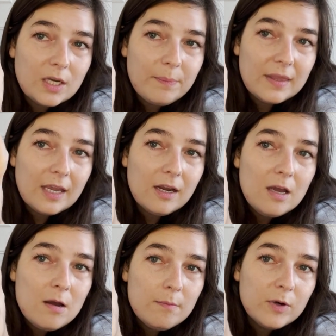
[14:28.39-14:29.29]
up in there.
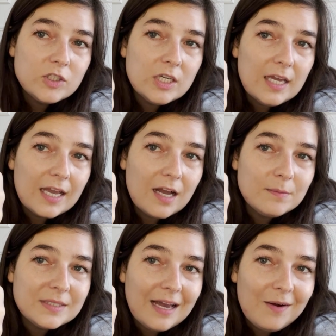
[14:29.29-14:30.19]
Push it, it
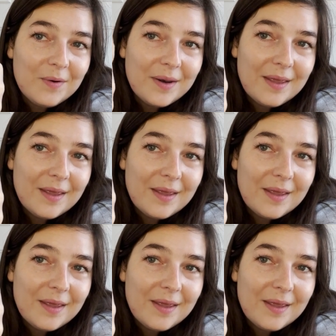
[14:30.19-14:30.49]
comes out.